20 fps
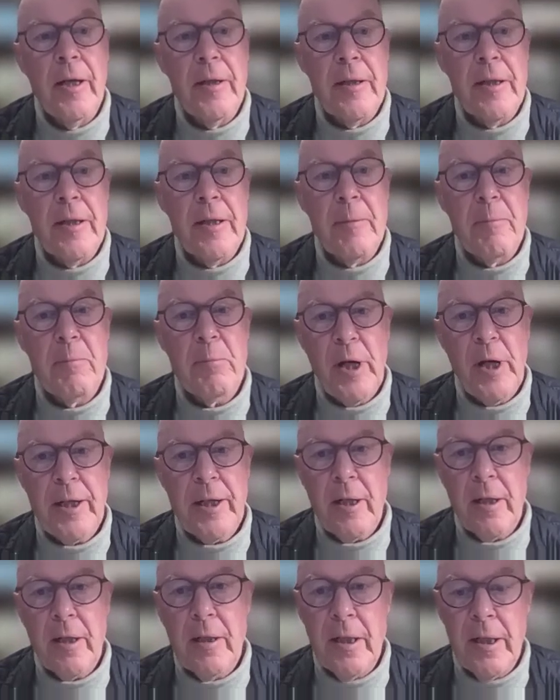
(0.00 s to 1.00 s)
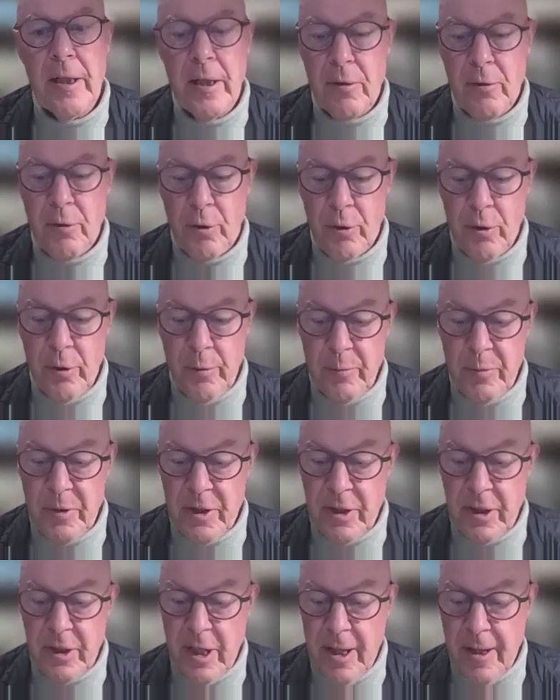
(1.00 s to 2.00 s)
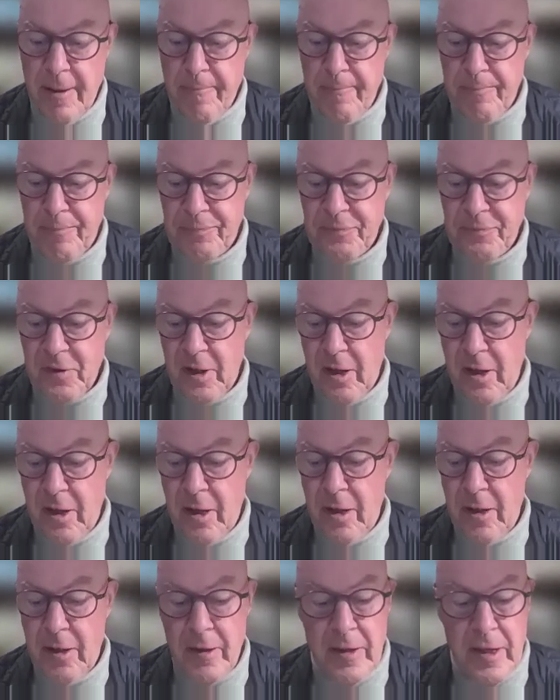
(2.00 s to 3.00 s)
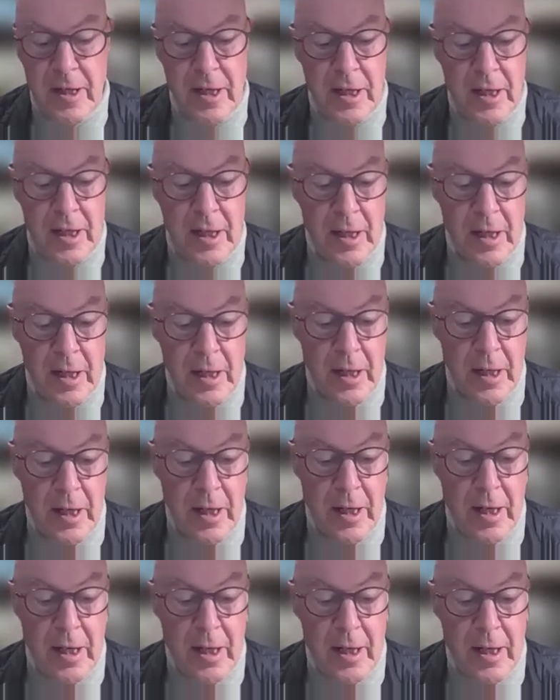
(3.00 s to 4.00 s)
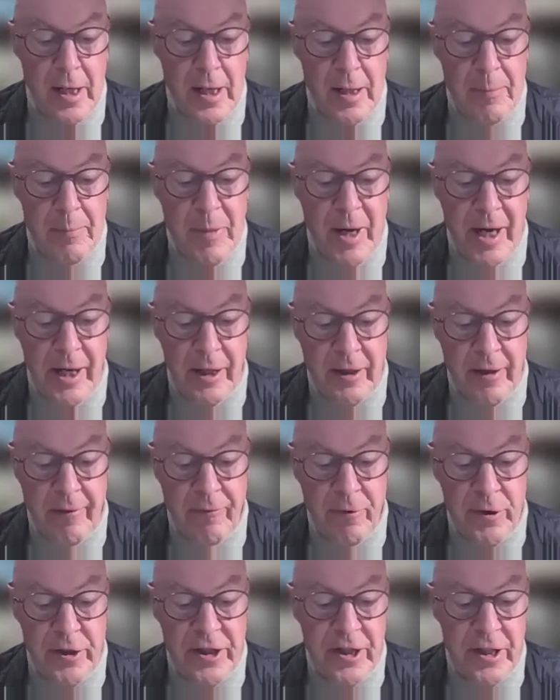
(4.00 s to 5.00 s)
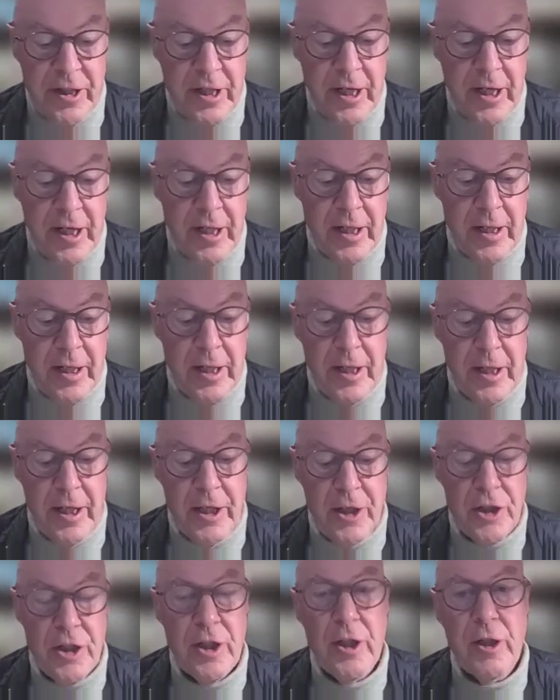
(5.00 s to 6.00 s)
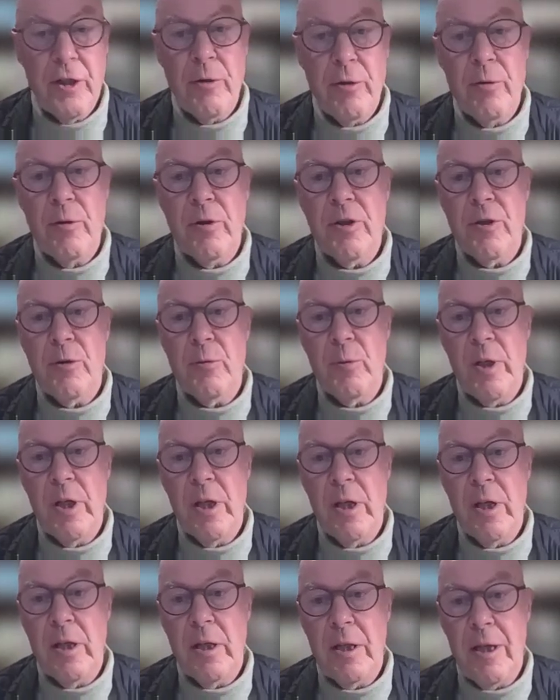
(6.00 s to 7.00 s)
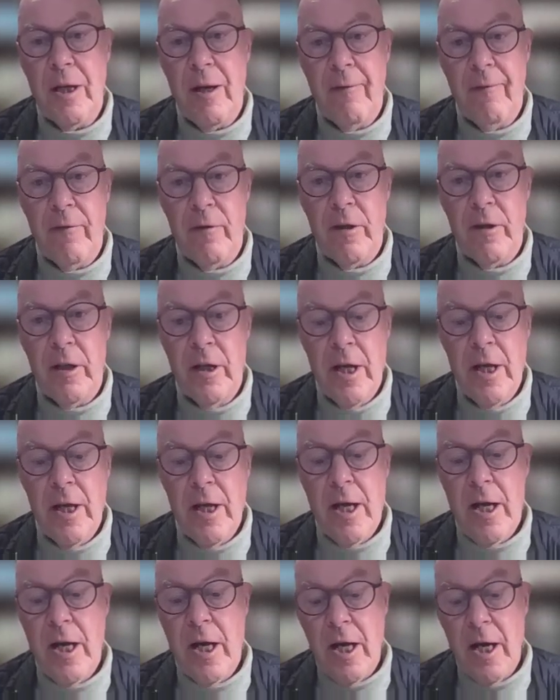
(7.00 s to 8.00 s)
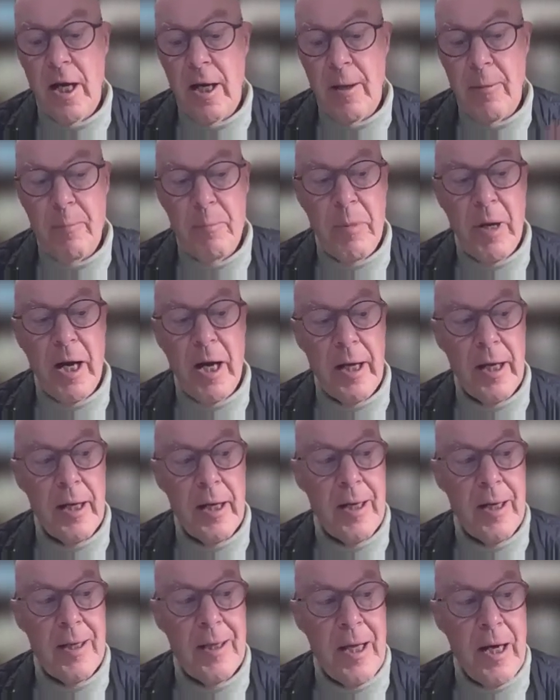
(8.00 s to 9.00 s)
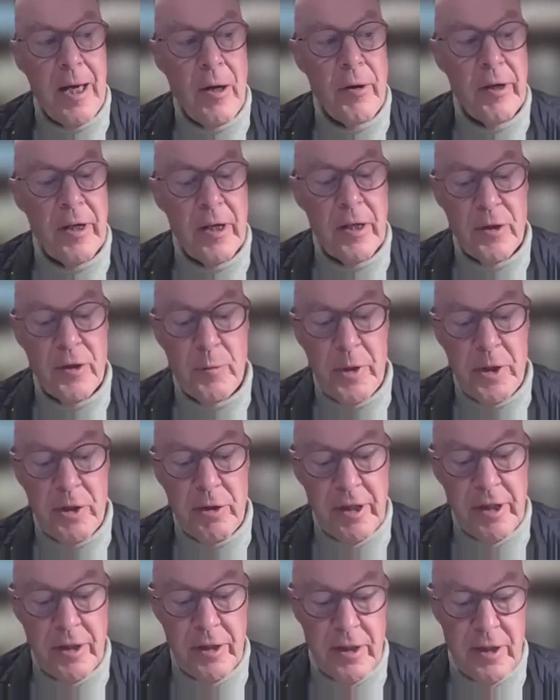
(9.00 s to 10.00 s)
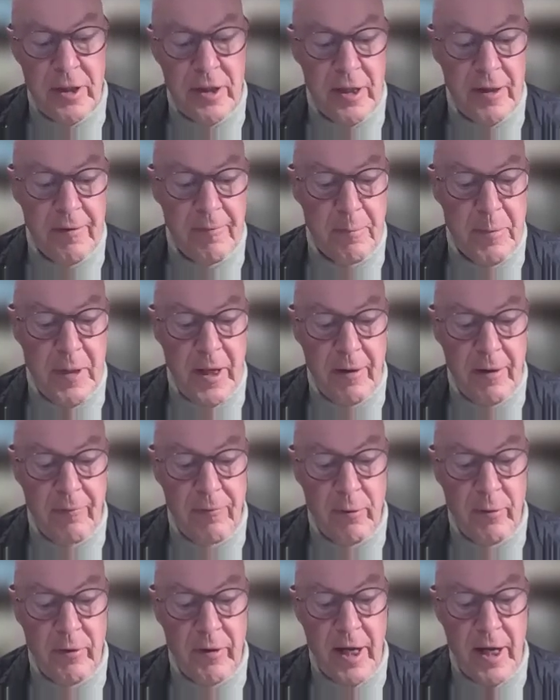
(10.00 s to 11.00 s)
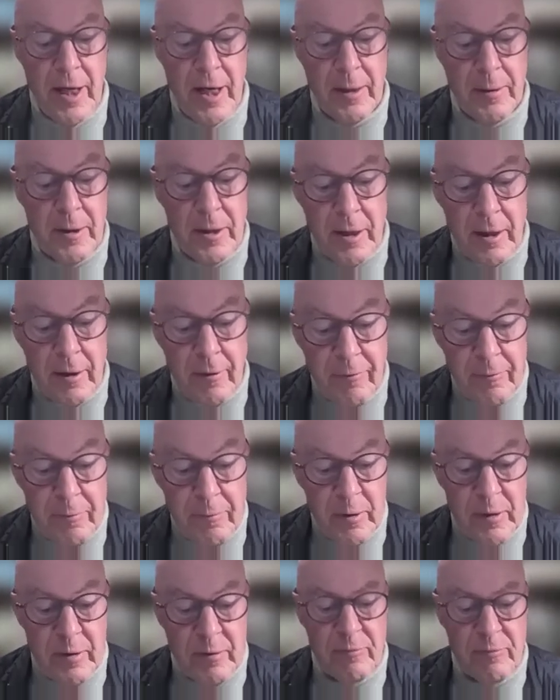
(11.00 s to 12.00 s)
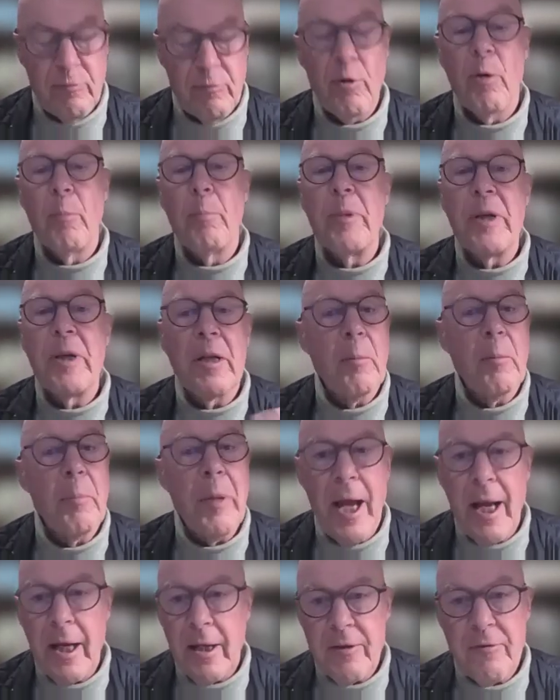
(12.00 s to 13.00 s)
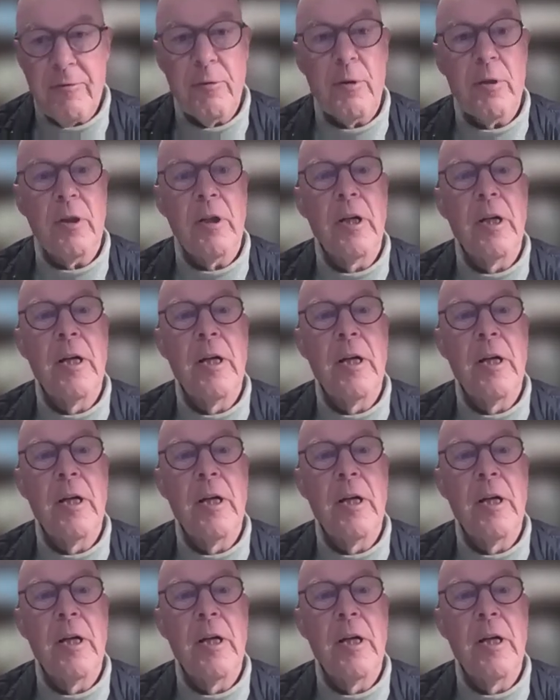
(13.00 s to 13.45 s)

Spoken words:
In practically terms, the biodiversity issues we cover by allowing experiences and paying for that for beetle banks, for